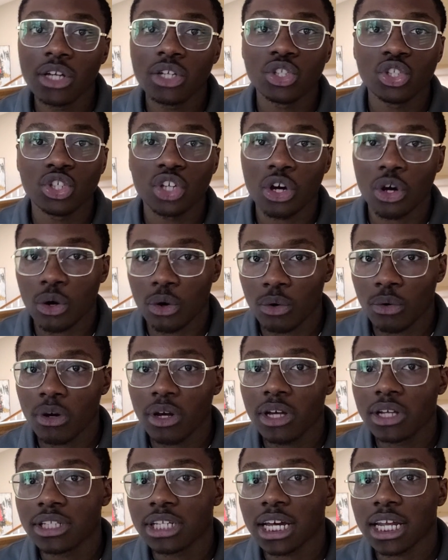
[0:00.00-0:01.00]
So
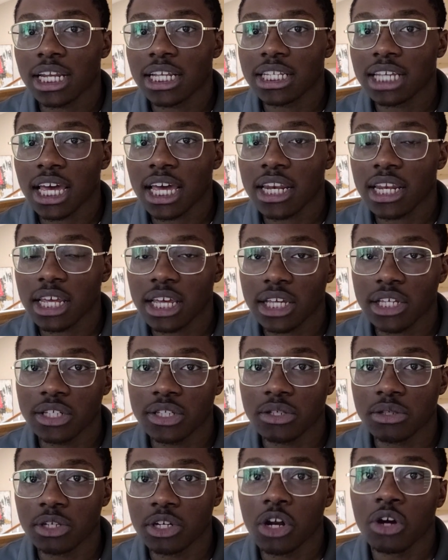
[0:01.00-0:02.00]
Tiny10
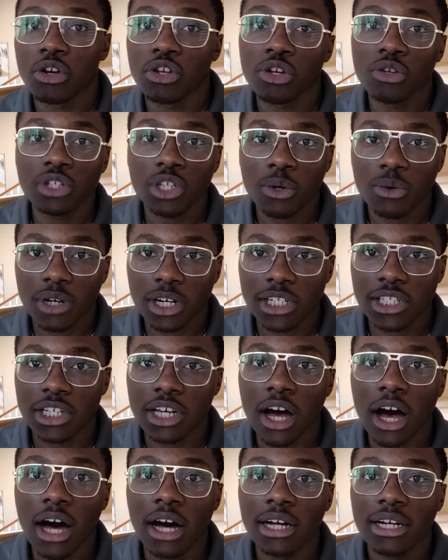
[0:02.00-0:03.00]
is, using what it's
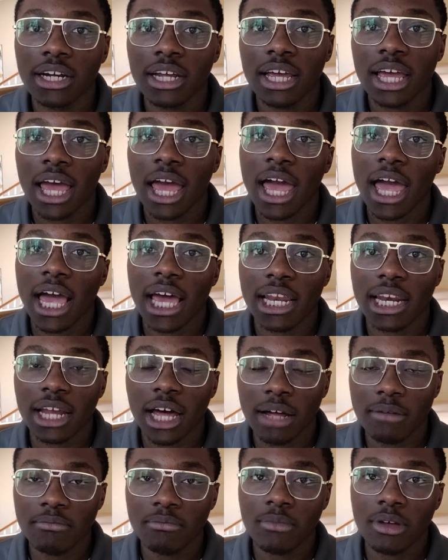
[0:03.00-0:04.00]
got,
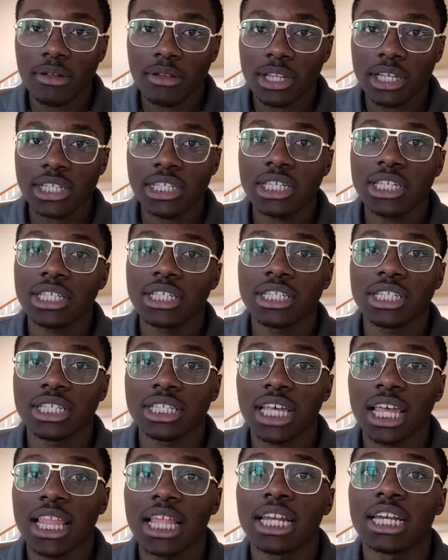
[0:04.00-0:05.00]
and this isn't to
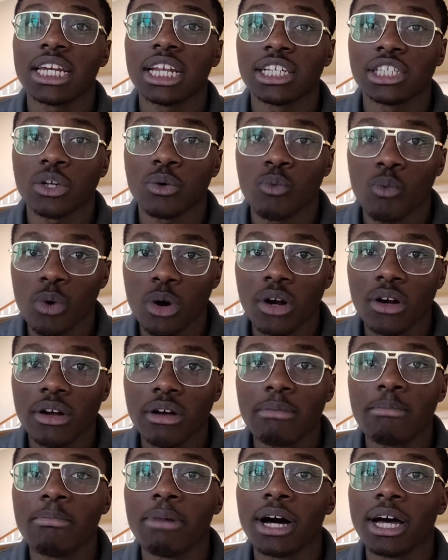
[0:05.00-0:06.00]
say that it doesn't
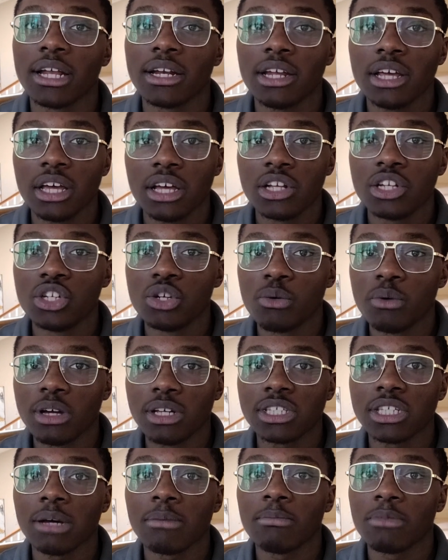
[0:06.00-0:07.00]
work, but
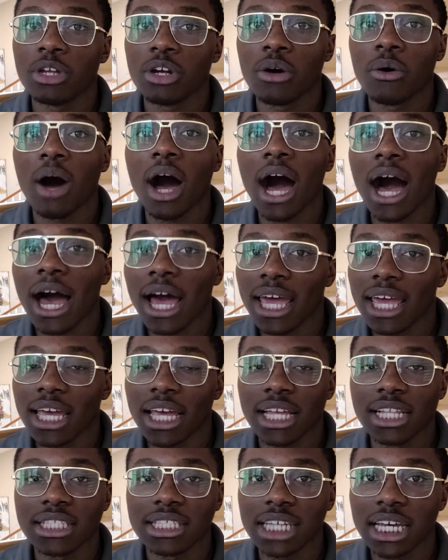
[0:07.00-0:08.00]
doing some, using high
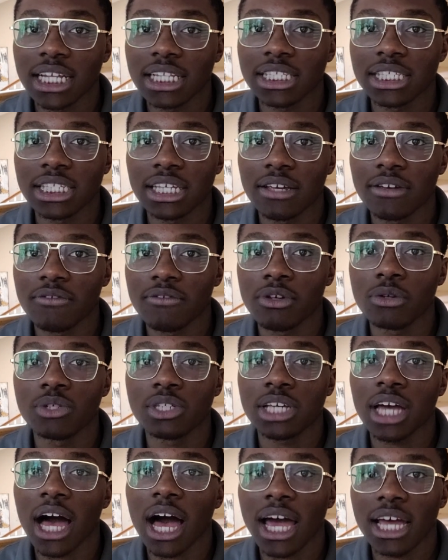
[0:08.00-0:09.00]

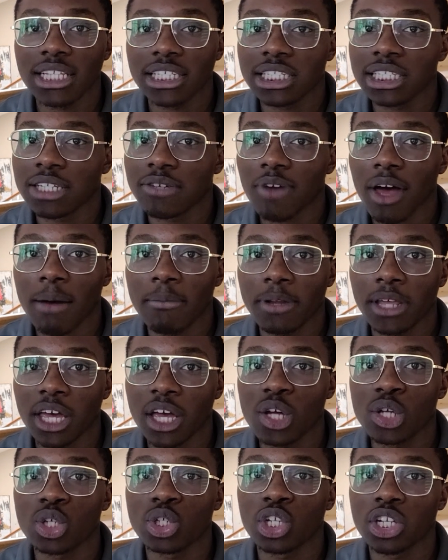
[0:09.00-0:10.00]
intensive
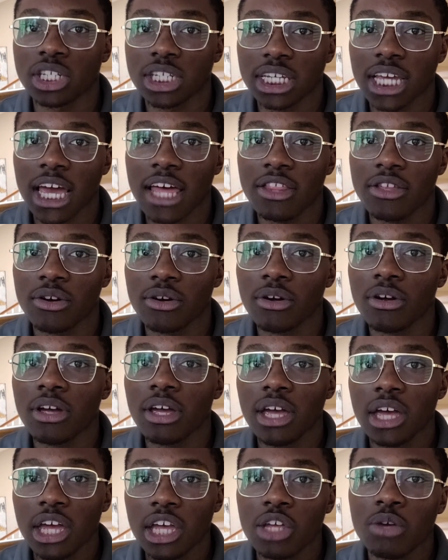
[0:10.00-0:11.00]
applications together,
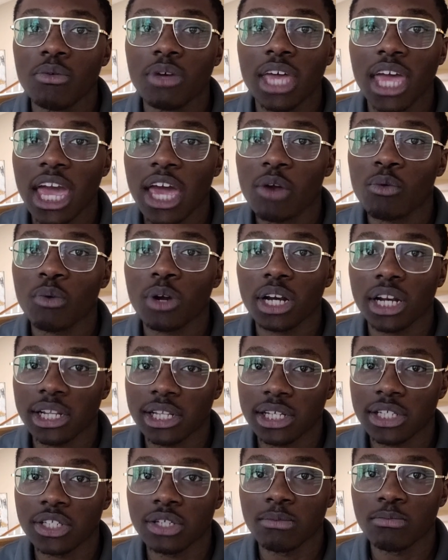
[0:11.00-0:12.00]
you can run
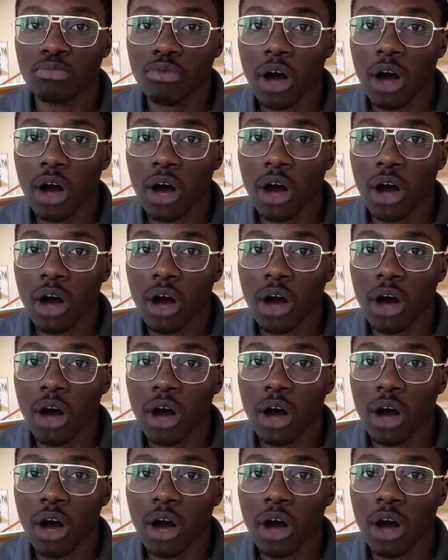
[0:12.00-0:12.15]
into some